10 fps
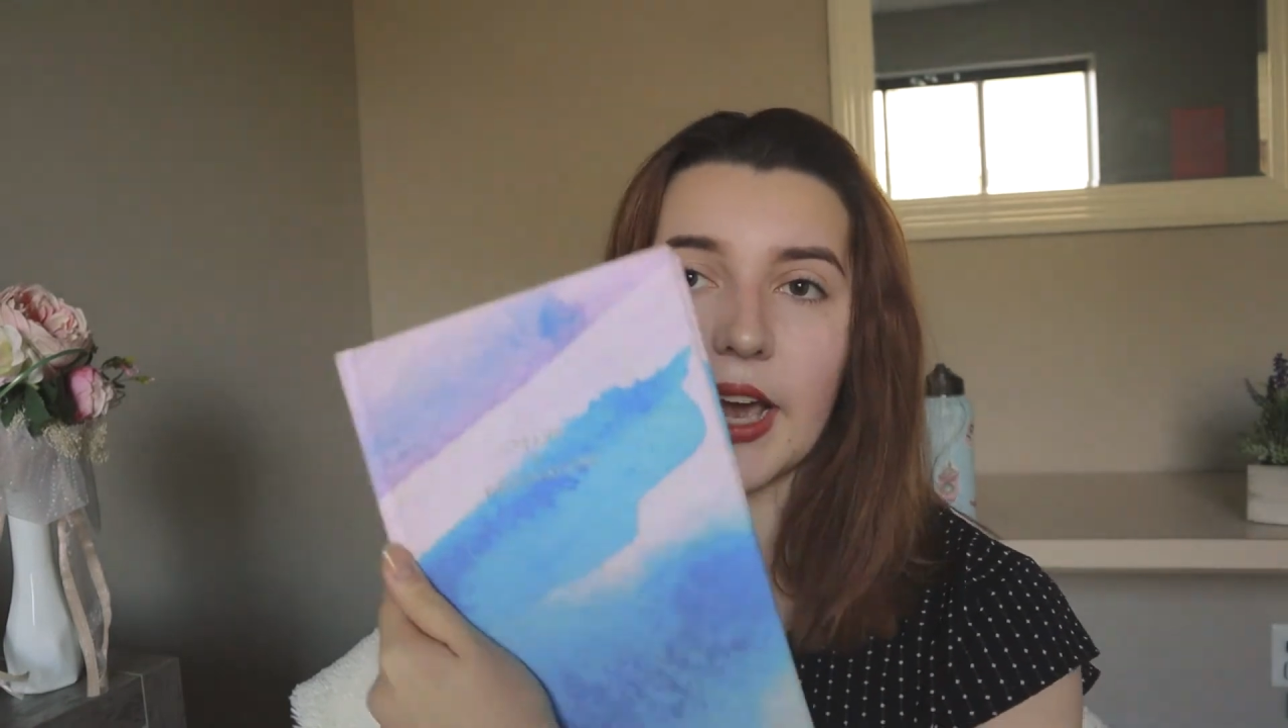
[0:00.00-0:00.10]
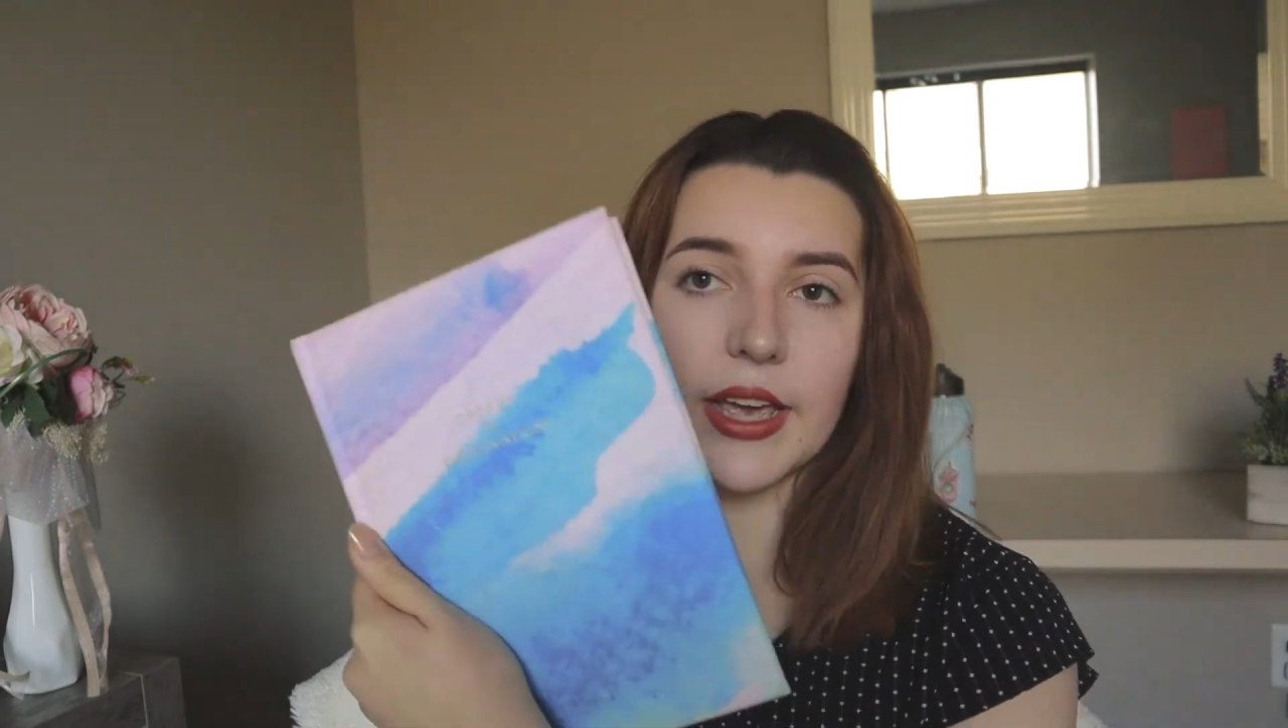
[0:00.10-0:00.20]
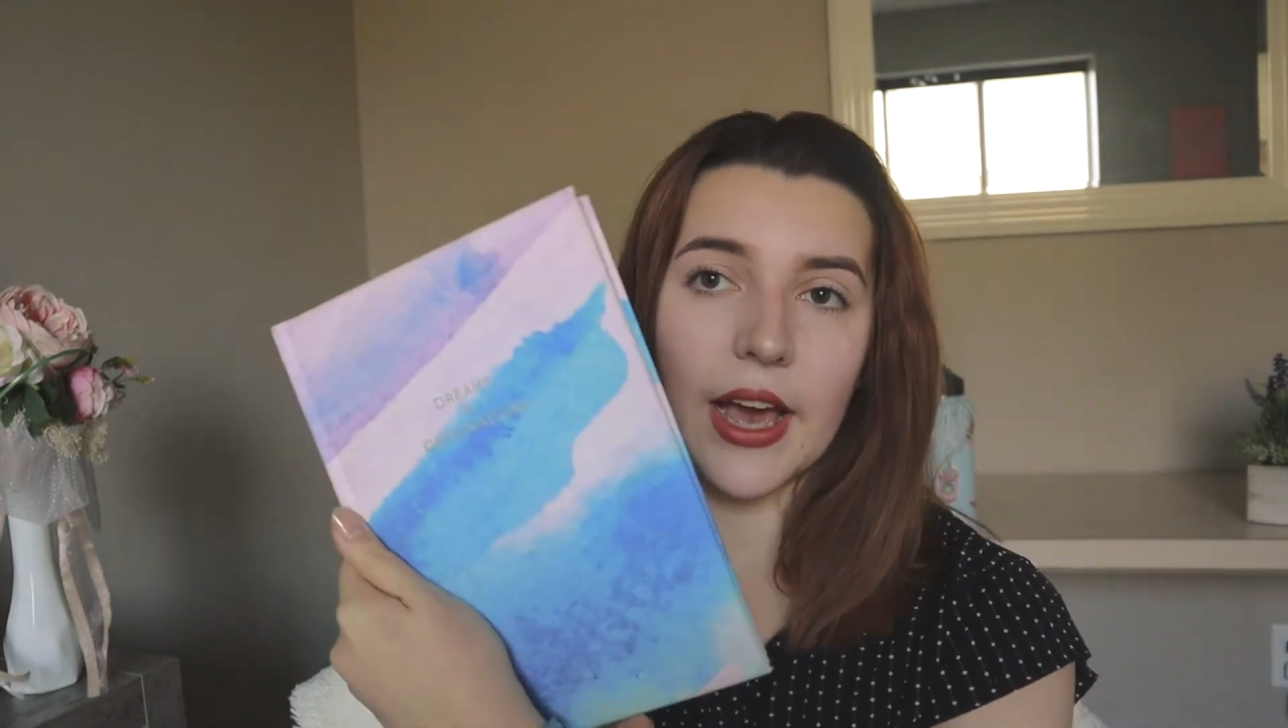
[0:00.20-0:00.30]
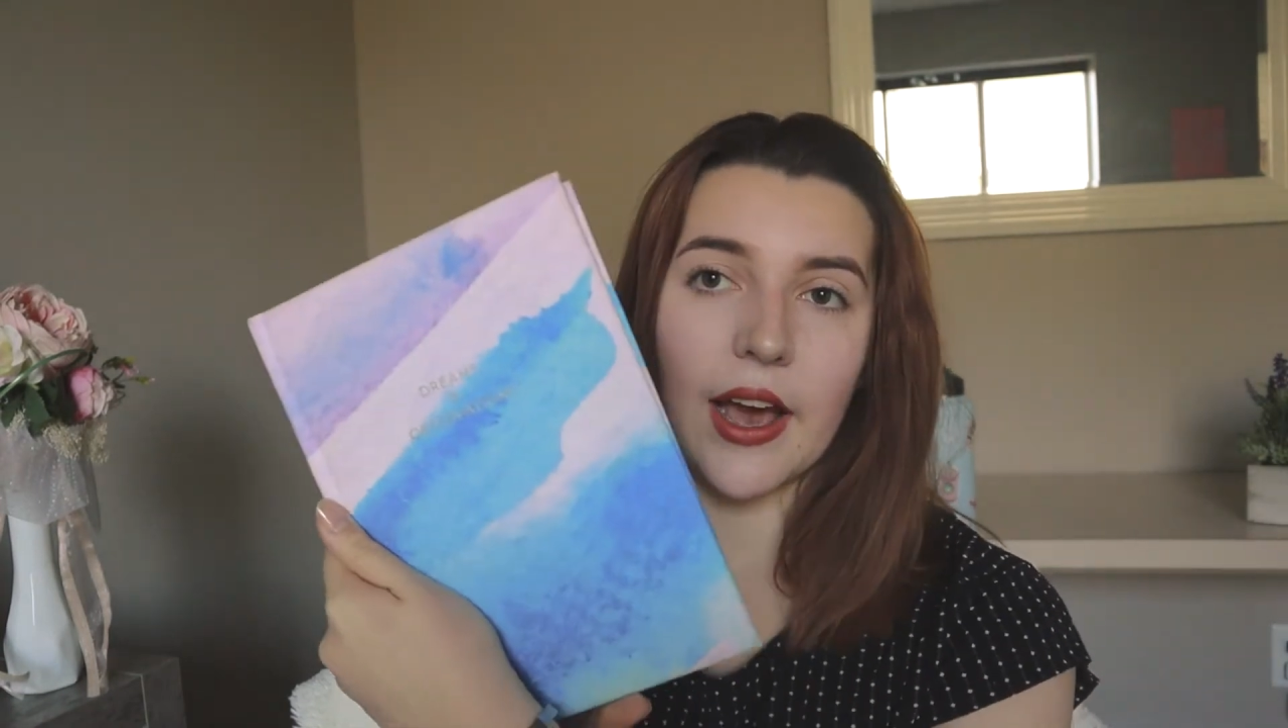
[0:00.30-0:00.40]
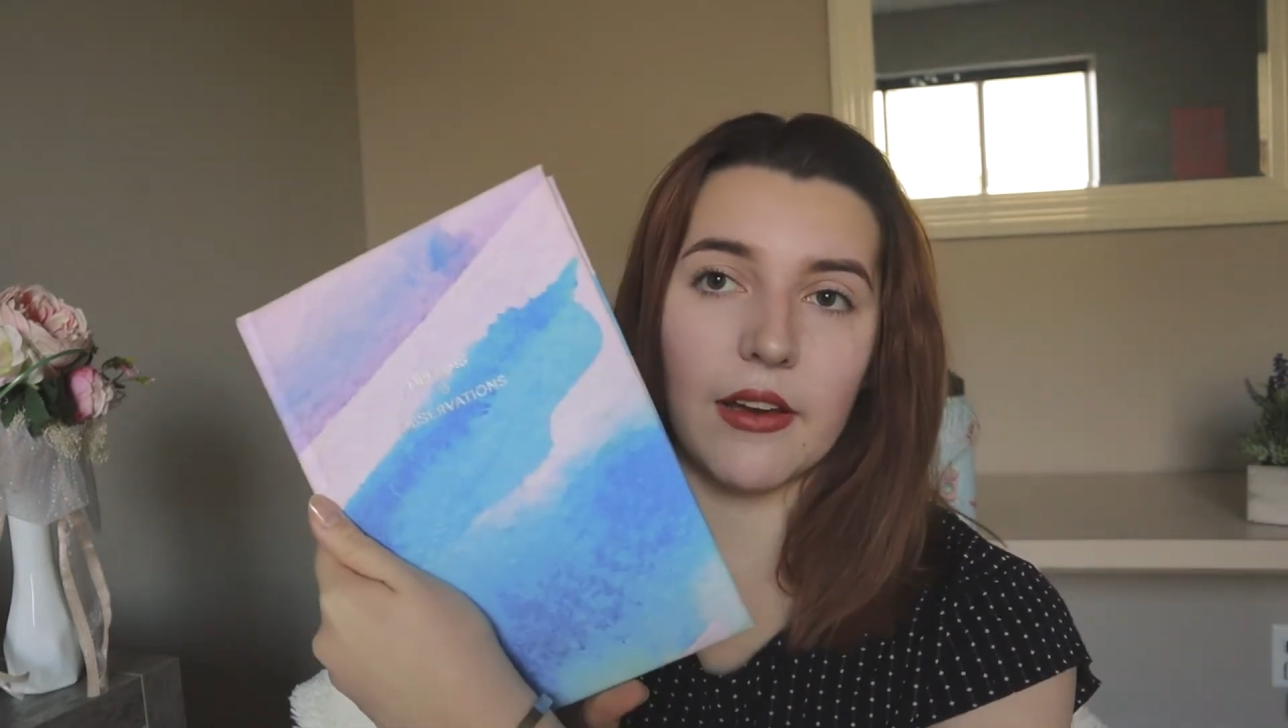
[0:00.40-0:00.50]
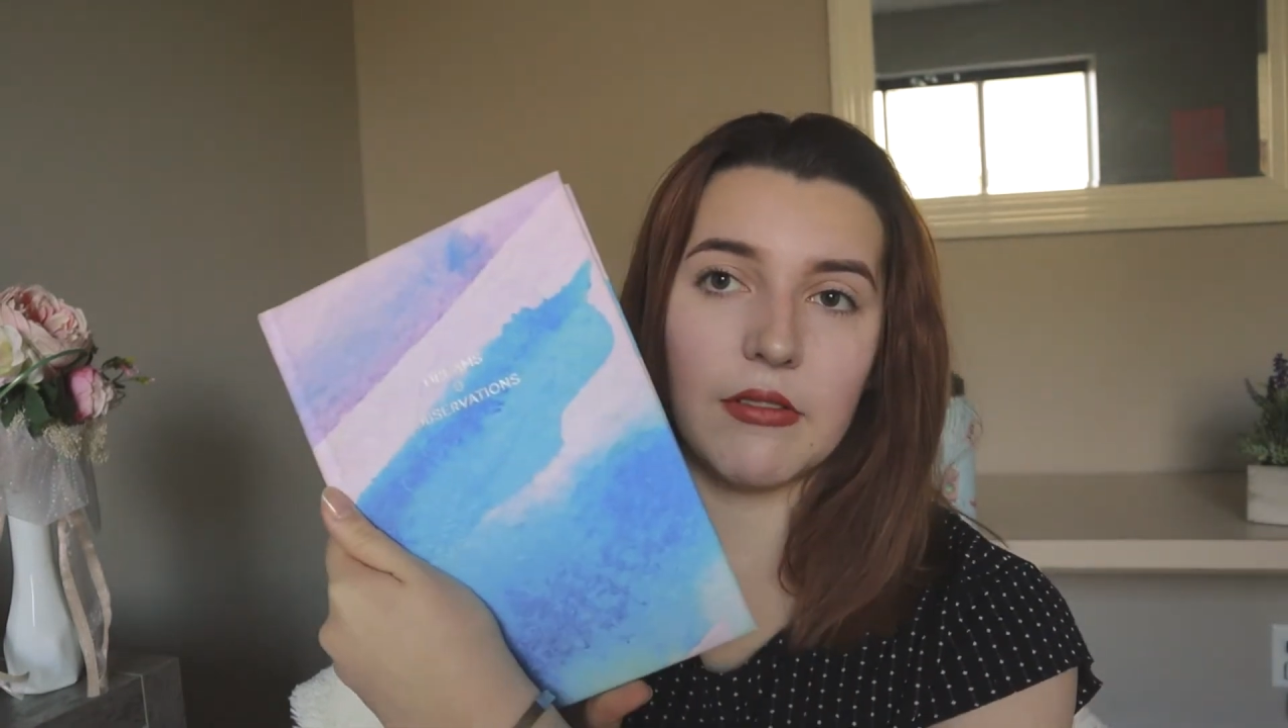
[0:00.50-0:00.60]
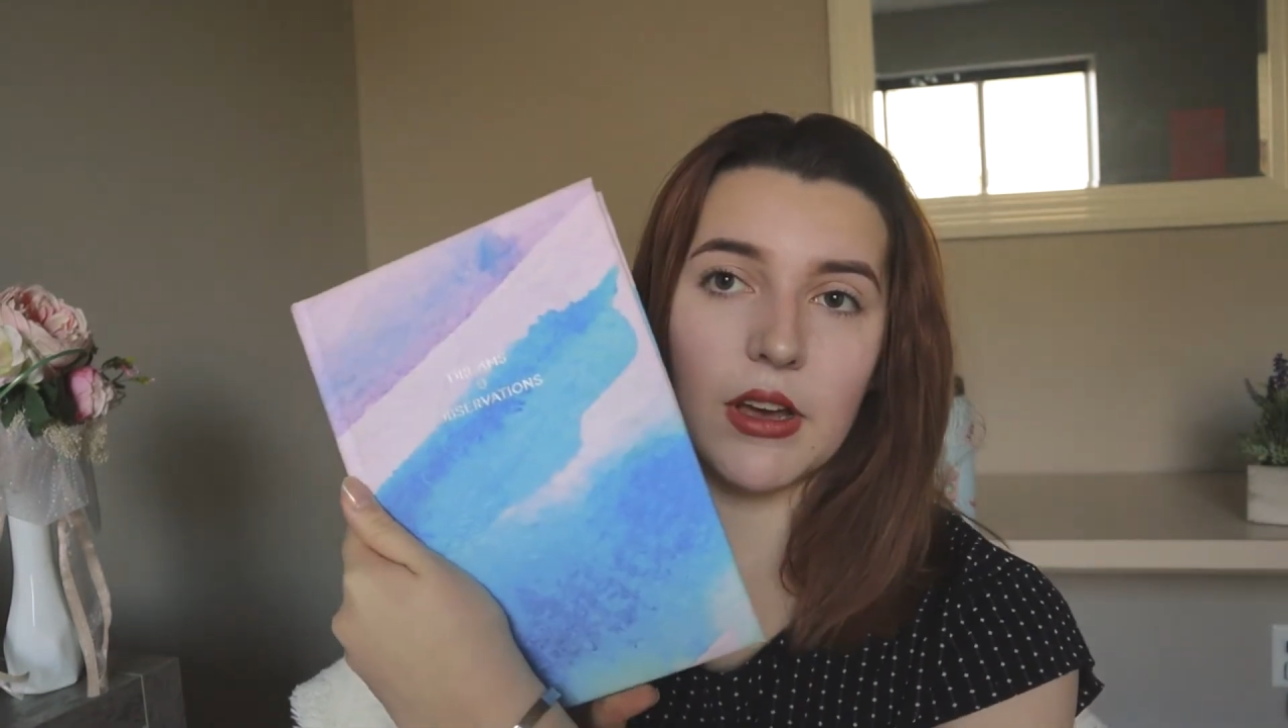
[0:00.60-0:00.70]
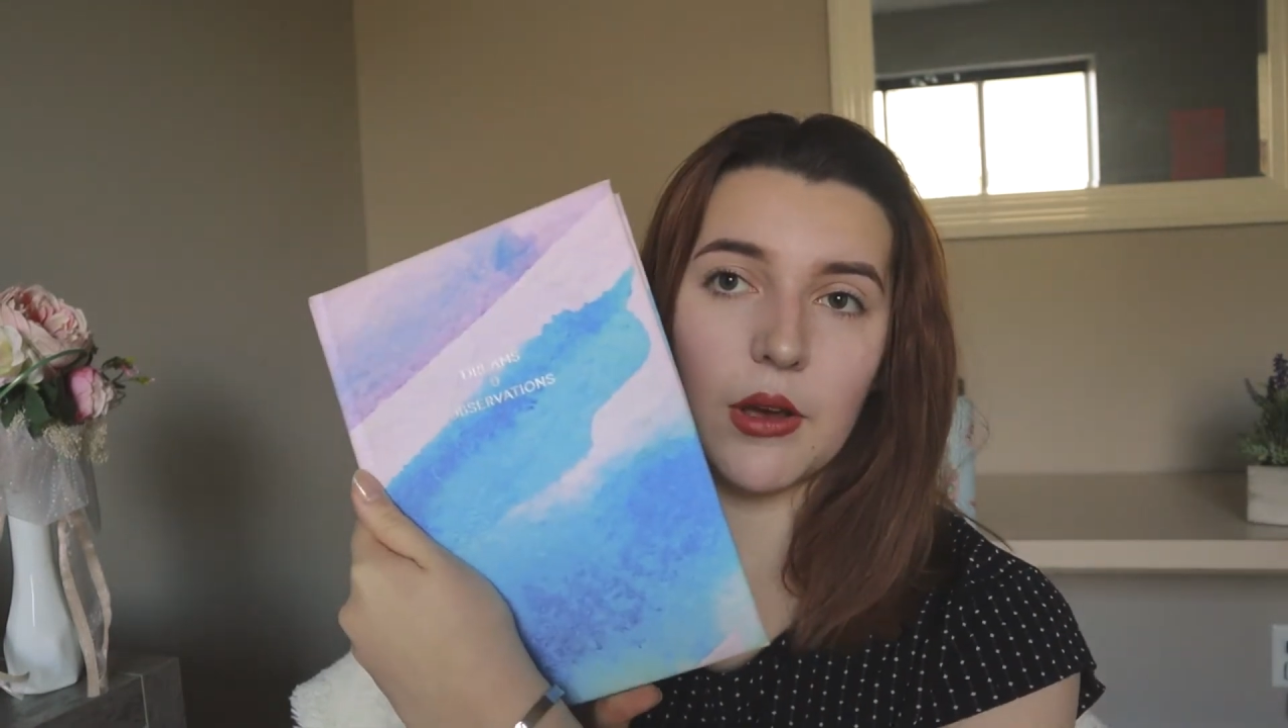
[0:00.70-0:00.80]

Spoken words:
I have